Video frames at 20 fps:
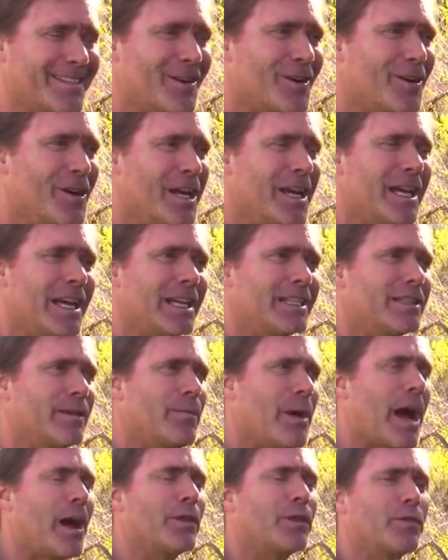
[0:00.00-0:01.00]
So it's
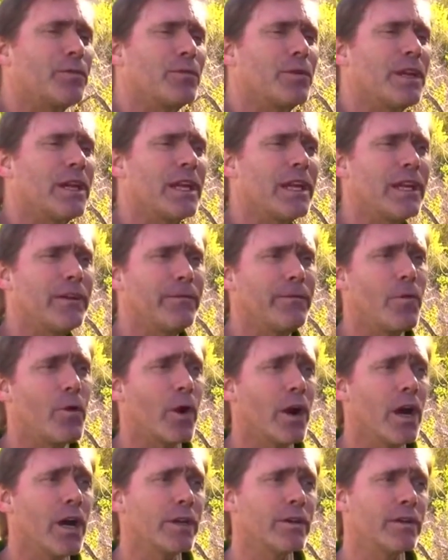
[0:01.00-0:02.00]
about
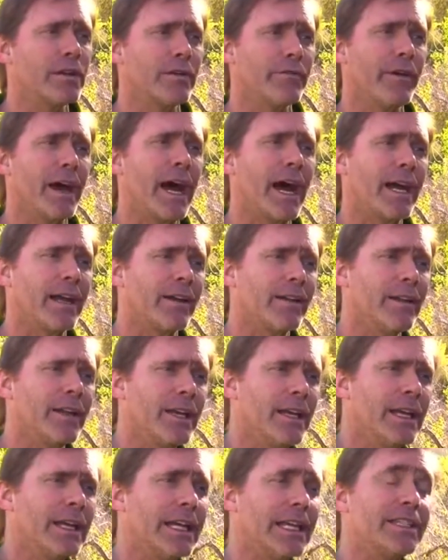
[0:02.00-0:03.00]
$300-400 a vial.
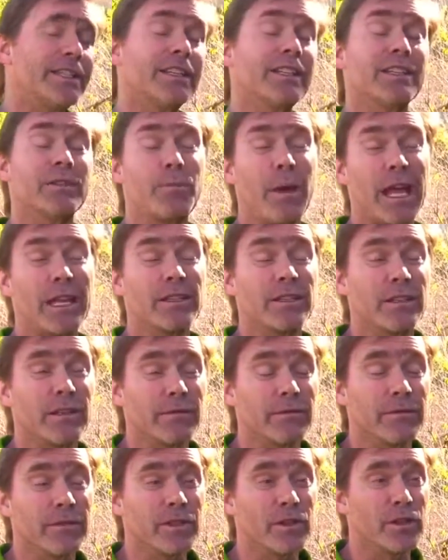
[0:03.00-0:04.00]
It's
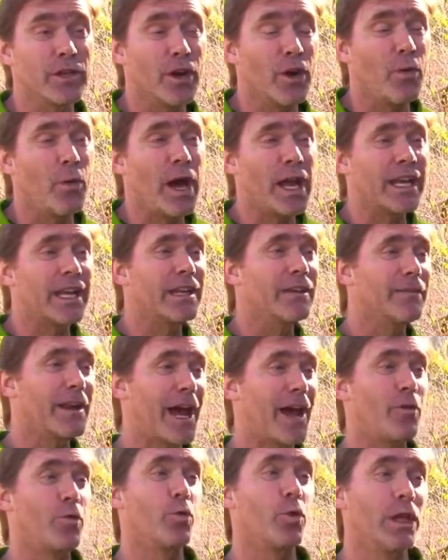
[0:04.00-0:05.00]
expensive, so you don't want to give
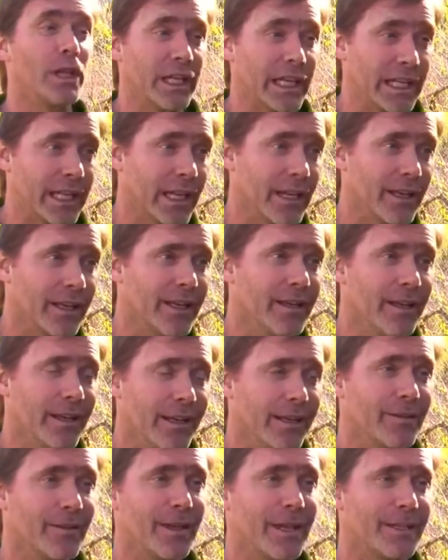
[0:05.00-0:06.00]
it out willy-nilly.
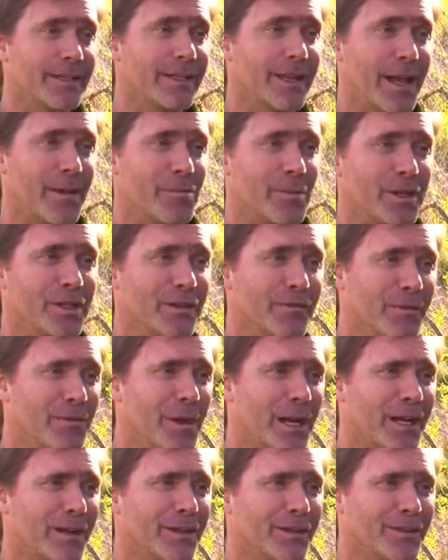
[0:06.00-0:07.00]
I know that's not much of a
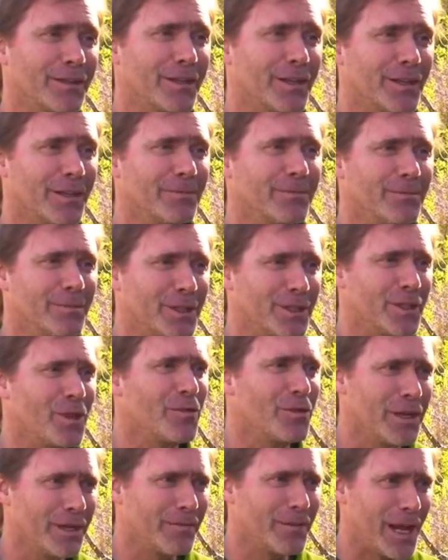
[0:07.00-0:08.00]
medical term, but
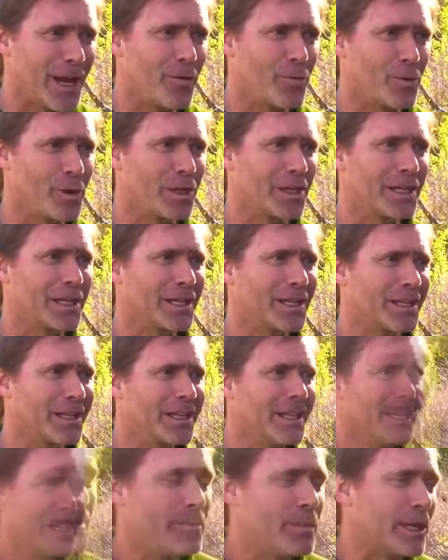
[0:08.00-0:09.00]
don't give it out
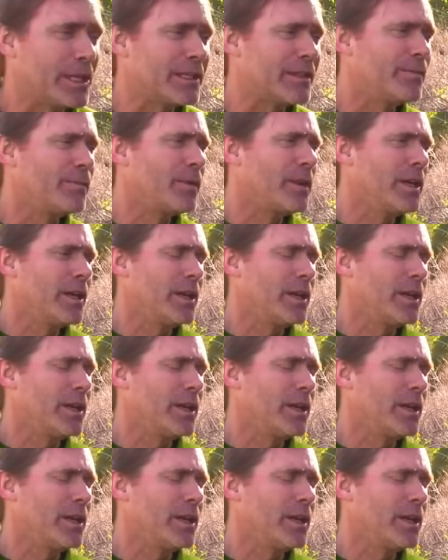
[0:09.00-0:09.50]
willy-nilly. But